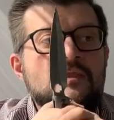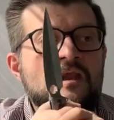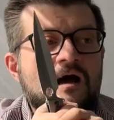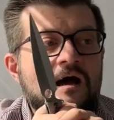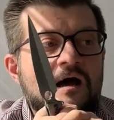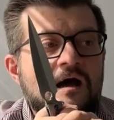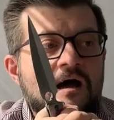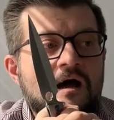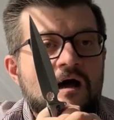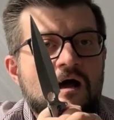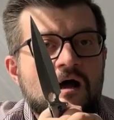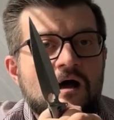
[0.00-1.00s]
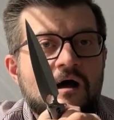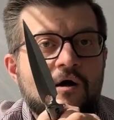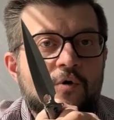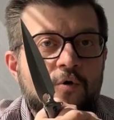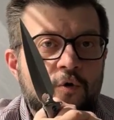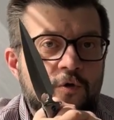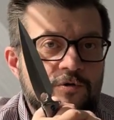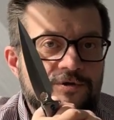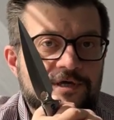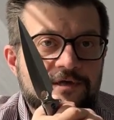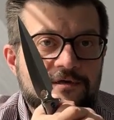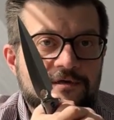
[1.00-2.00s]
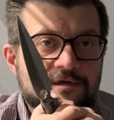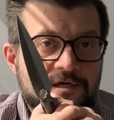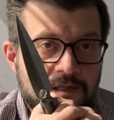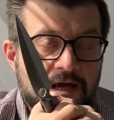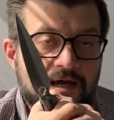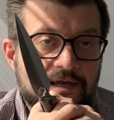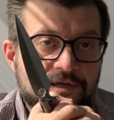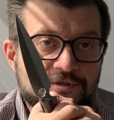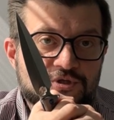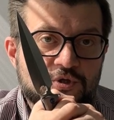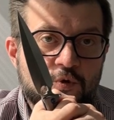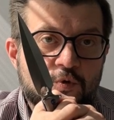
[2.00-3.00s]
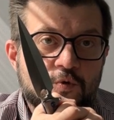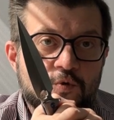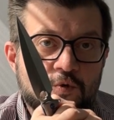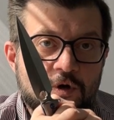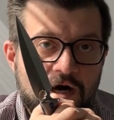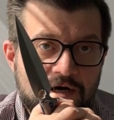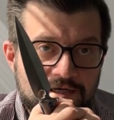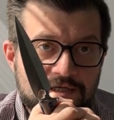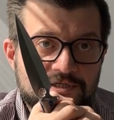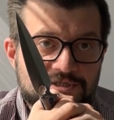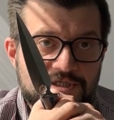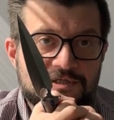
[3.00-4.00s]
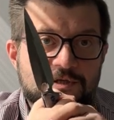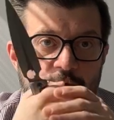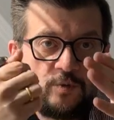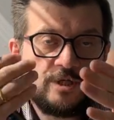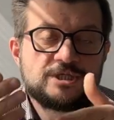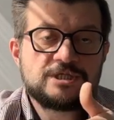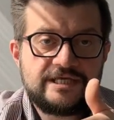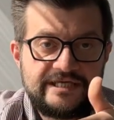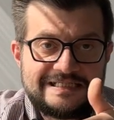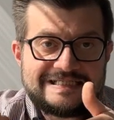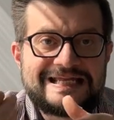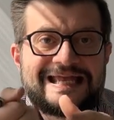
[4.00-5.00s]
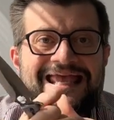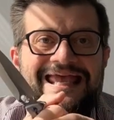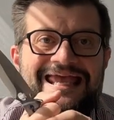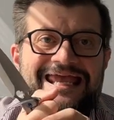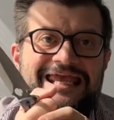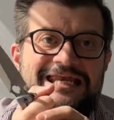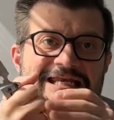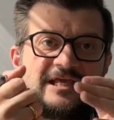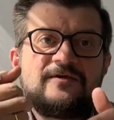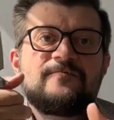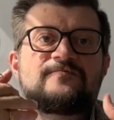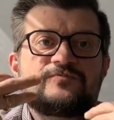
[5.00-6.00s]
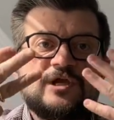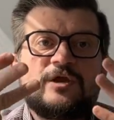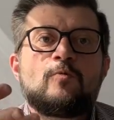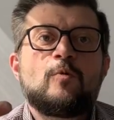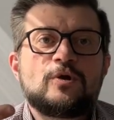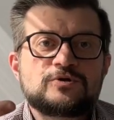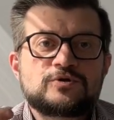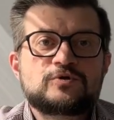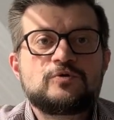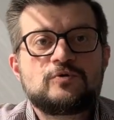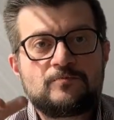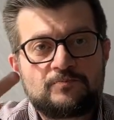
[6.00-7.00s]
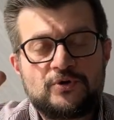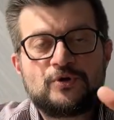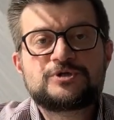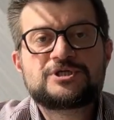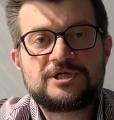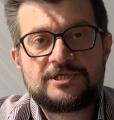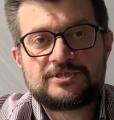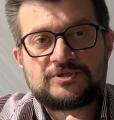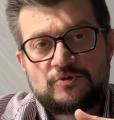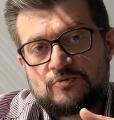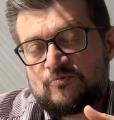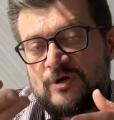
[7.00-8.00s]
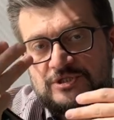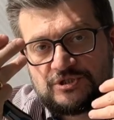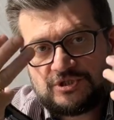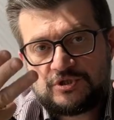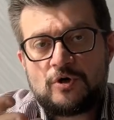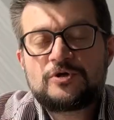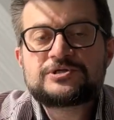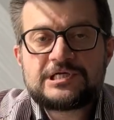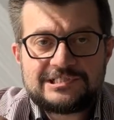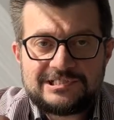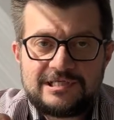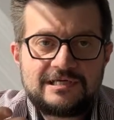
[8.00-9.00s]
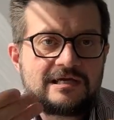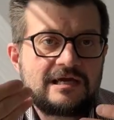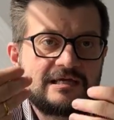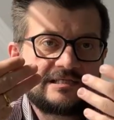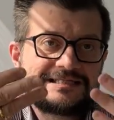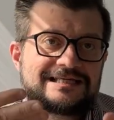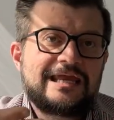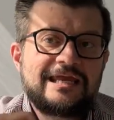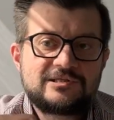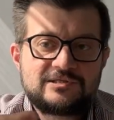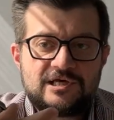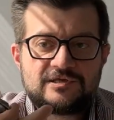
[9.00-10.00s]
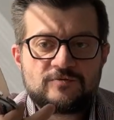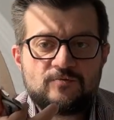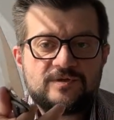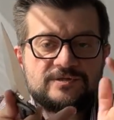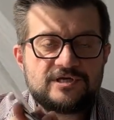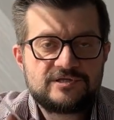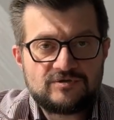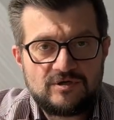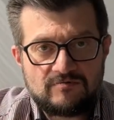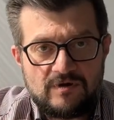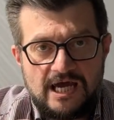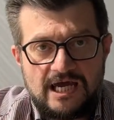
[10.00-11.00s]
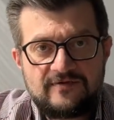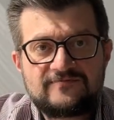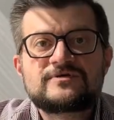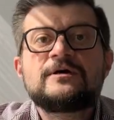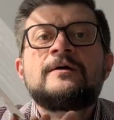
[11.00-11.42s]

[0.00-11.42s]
uh, all the clients who is in the wish list and if they want to purchase so we're just contacting and saying that vendetta arrived